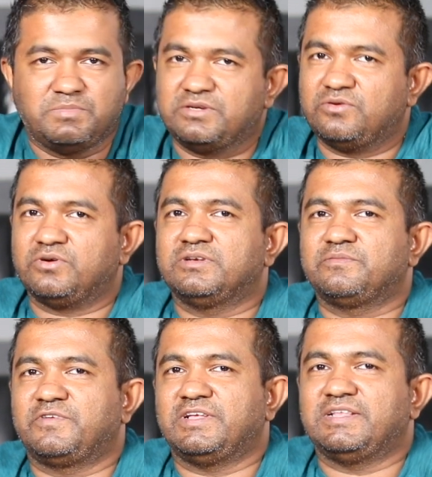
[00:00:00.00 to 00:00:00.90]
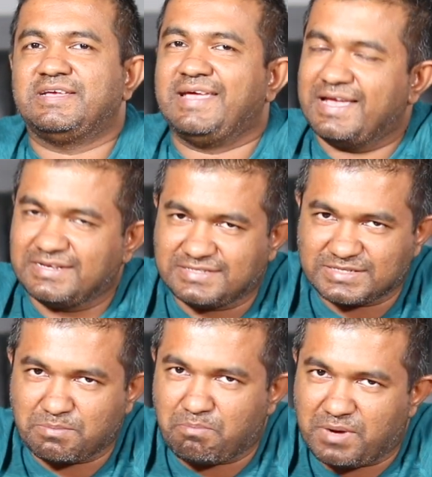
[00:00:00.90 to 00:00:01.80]
but don't feel it's
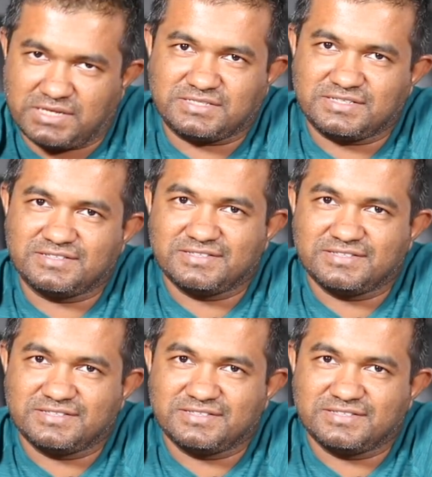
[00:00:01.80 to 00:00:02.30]
as a must.